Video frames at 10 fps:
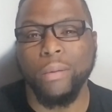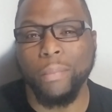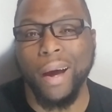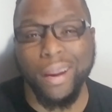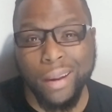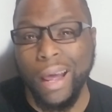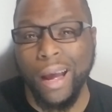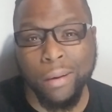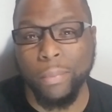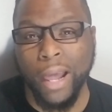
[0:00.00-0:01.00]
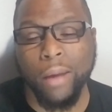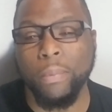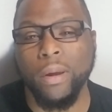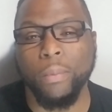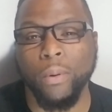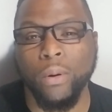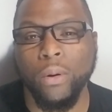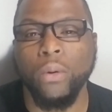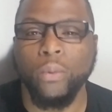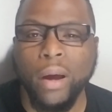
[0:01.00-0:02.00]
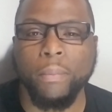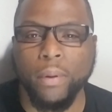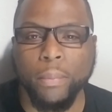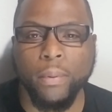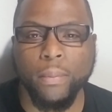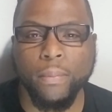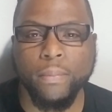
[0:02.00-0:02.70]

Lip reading: by non-black people, white people.